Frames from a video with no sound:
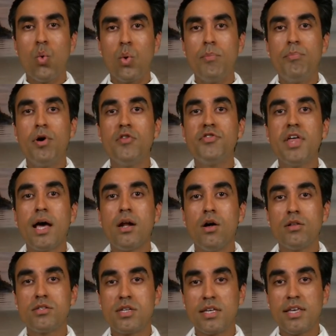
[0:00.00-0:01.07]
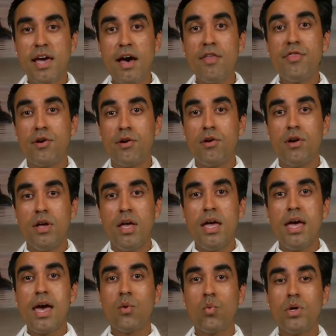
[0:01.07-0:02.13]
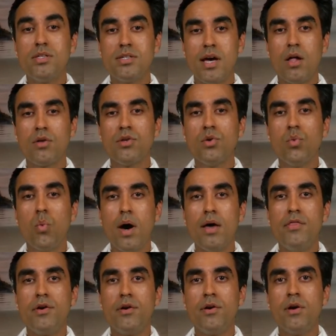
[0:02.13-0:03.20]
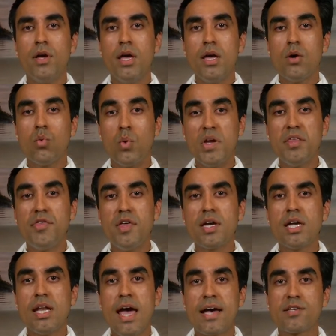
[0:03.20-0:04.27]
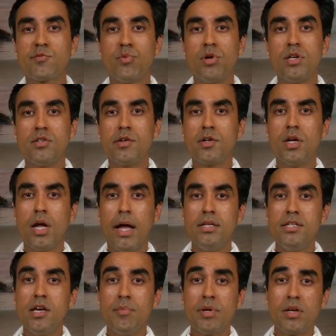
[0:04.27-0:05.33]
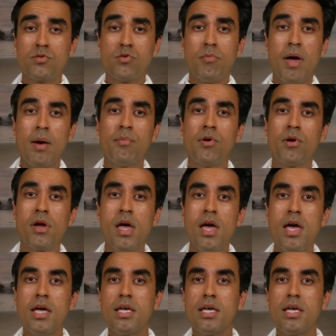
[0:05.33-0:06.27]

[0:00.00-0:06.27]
We put that all together and we tell you whether we think an aspirin is a good idea because remember,